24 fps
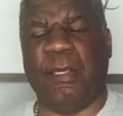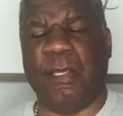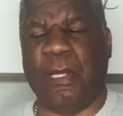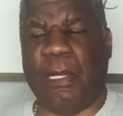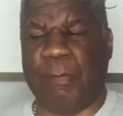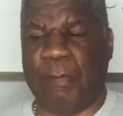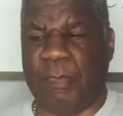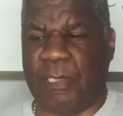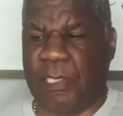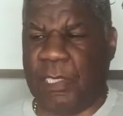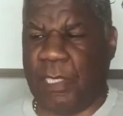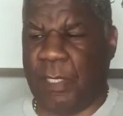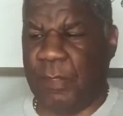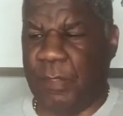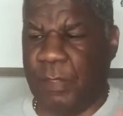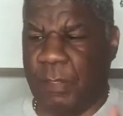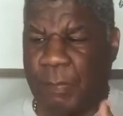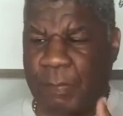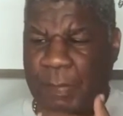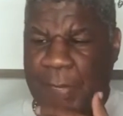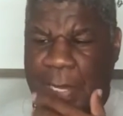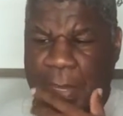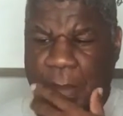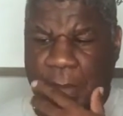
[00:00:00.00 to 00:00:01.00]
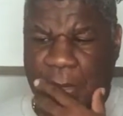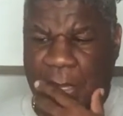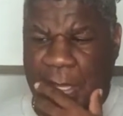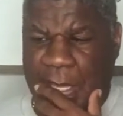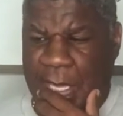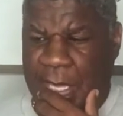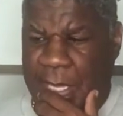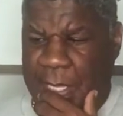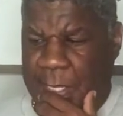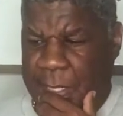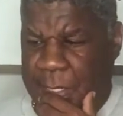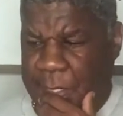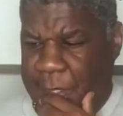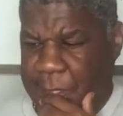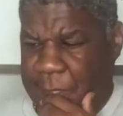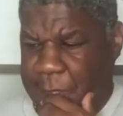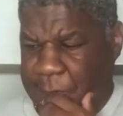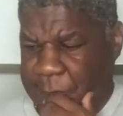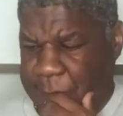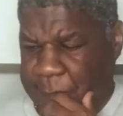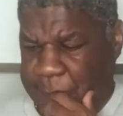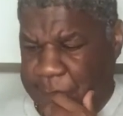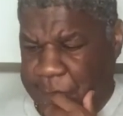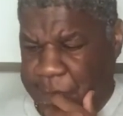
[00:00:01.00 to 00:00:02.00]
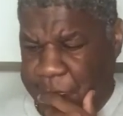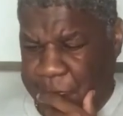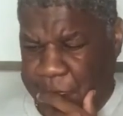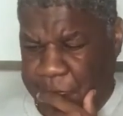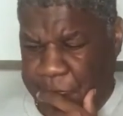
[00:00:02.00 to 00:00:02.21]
You know, I'm going to tell you about a